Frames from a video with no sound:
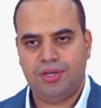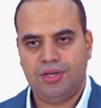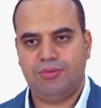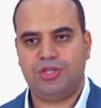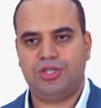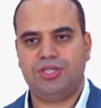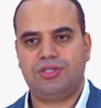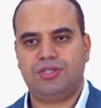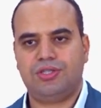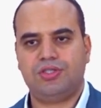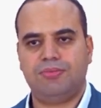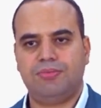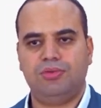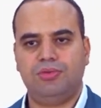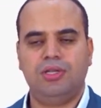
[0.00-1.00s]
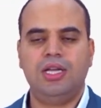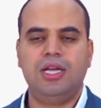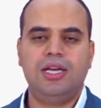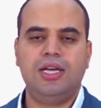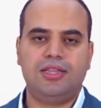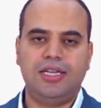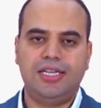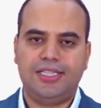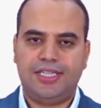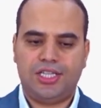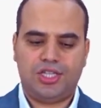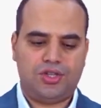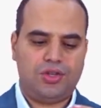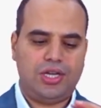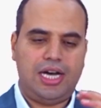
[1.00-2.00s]
which is, for example, the leading
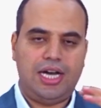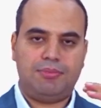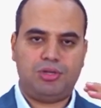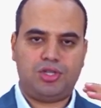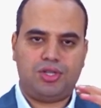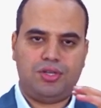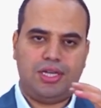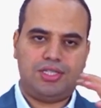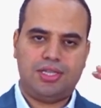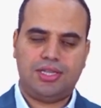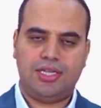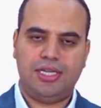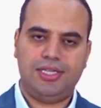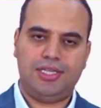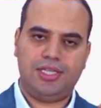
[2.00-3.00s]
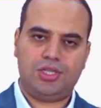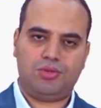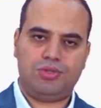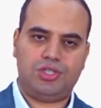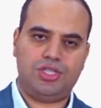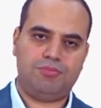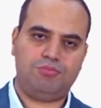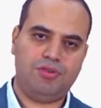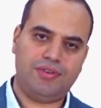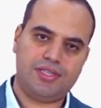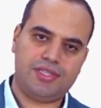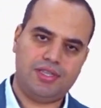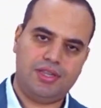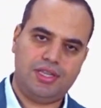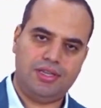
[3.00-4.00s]
edge, the high pressure at the leading edge, which is
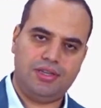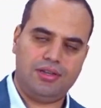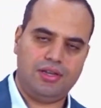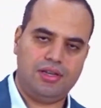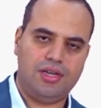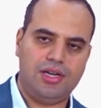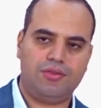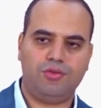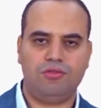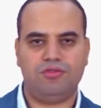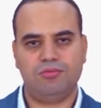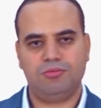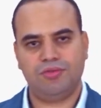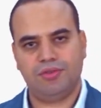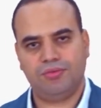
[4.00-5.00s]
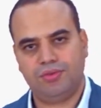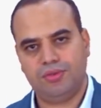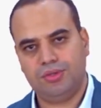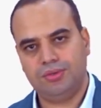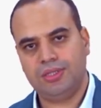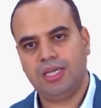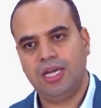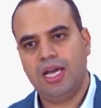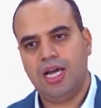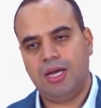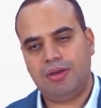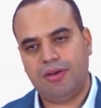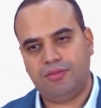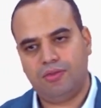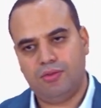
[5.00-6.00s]
preventing the airfoil from moving forward. And
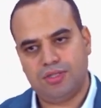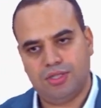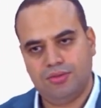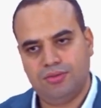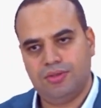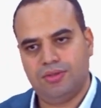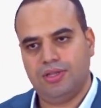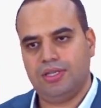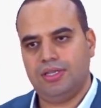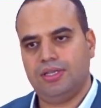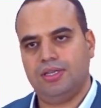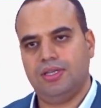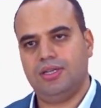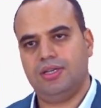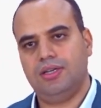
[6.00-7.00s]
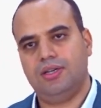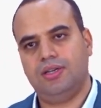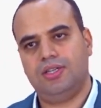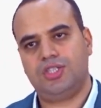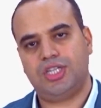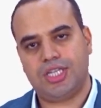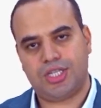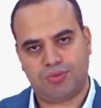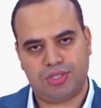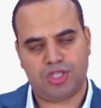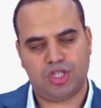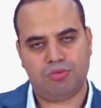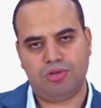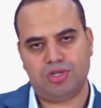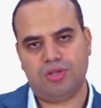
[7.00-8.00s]
you have also the shear stress
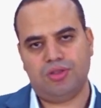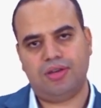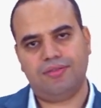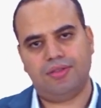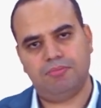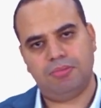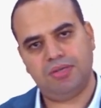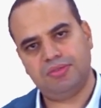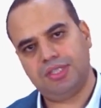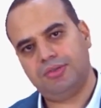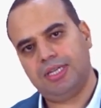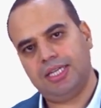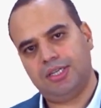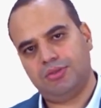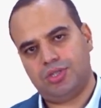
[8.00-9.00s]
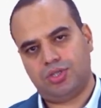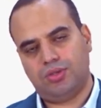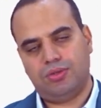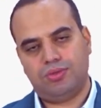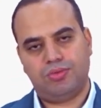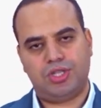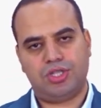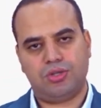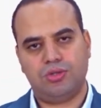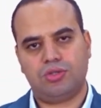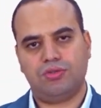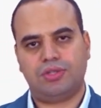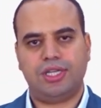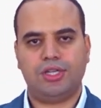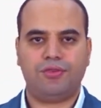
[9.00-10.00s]
distribution. You have the boundary layer, which is
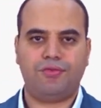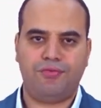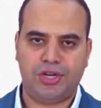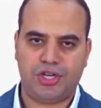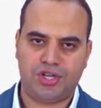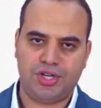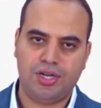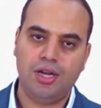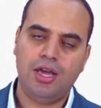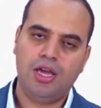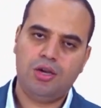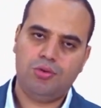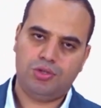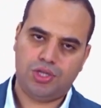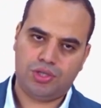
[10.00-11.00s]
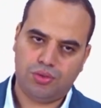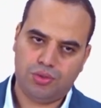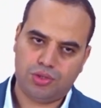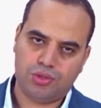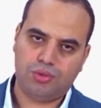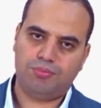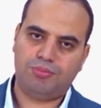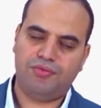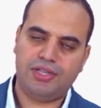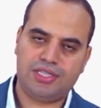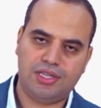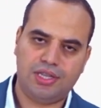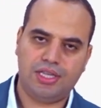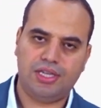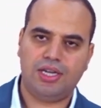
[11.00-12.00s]
also kind of friction, which is also preventing the